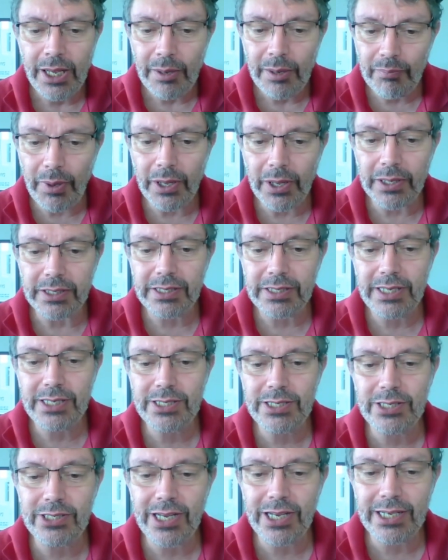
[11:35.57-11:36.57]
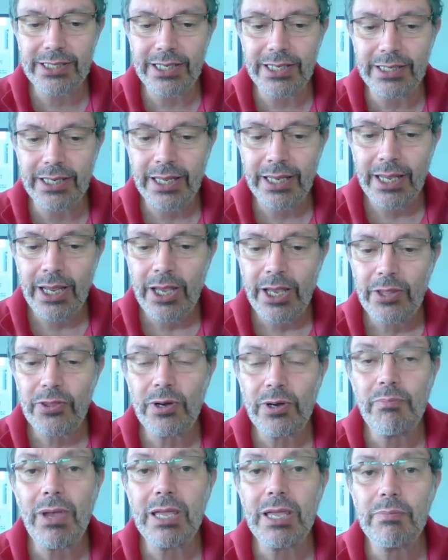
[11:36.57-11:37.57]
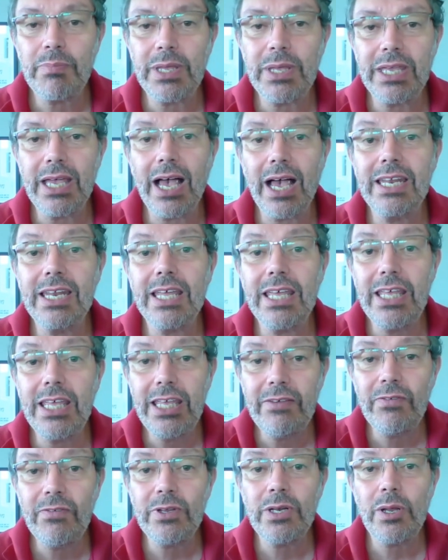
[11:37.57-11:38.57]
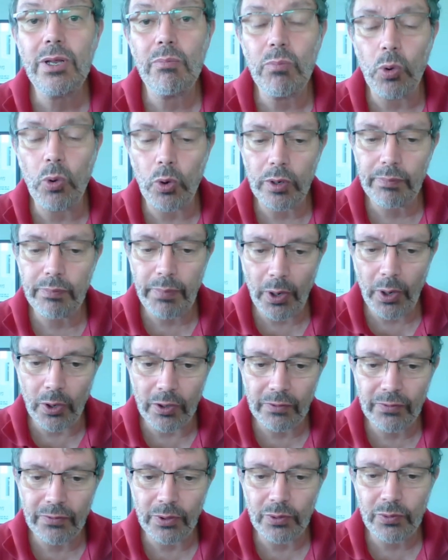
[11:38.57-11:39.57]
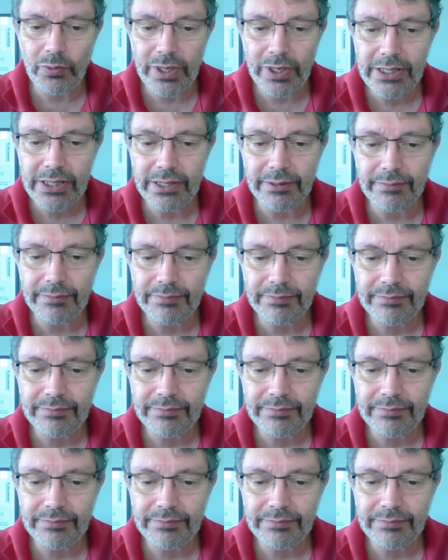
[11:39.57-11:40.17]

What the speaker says: But, he suggested, there might be an even more powerful reason.